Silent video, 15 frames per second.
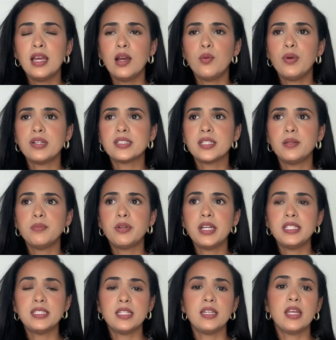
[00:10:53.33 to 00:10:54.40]
We're
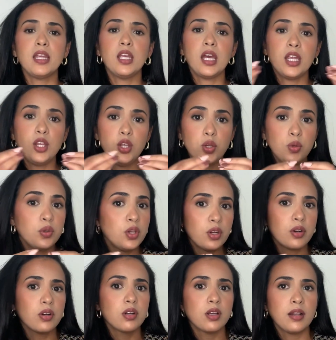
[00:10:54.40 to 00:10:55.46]
celebrating a
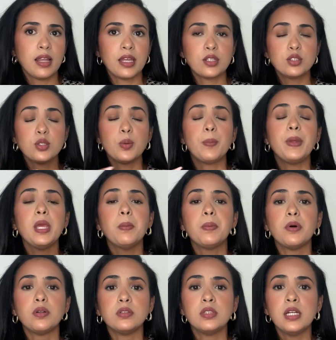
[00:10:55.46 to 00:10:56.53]
union, like two
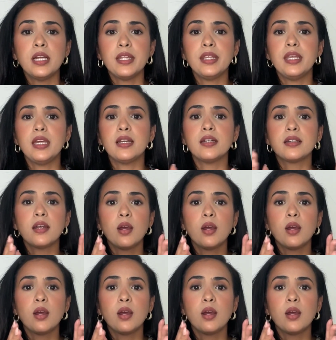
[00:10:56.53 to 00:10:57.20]
people, they're